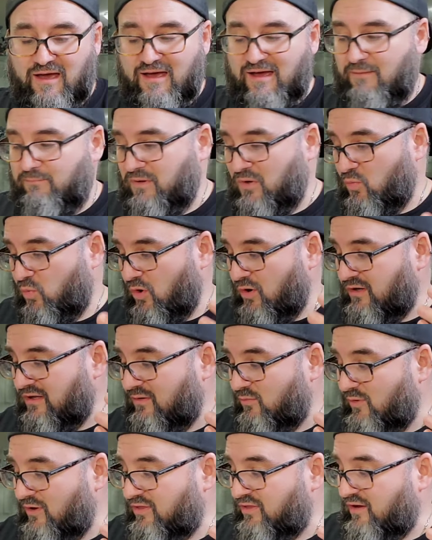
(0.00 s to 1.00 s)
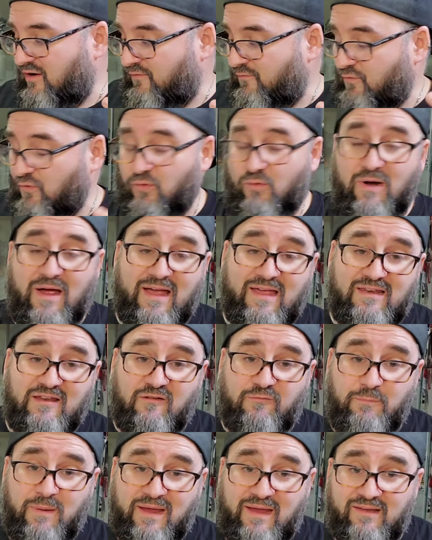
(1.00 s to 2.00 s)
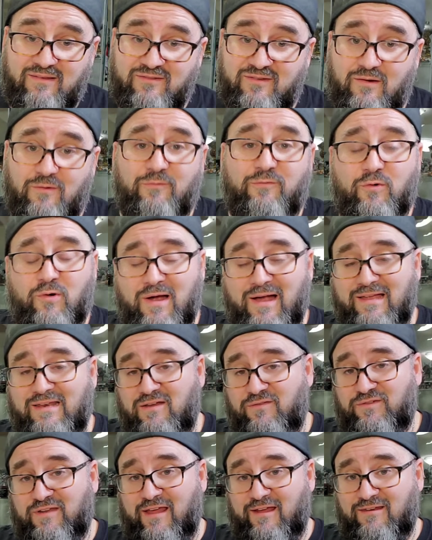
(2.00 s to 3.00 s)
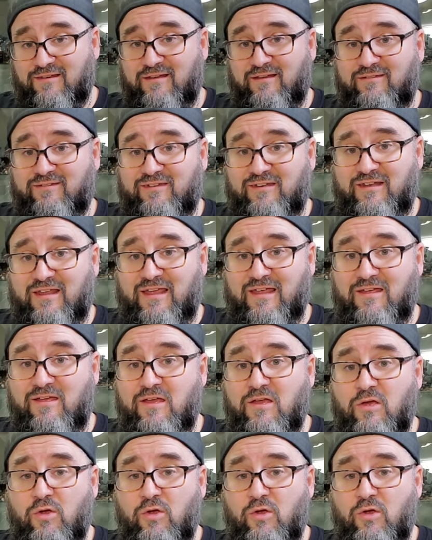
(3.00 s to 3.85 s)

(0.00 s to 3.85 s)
be working with a variety of paints and a variety of techniques today.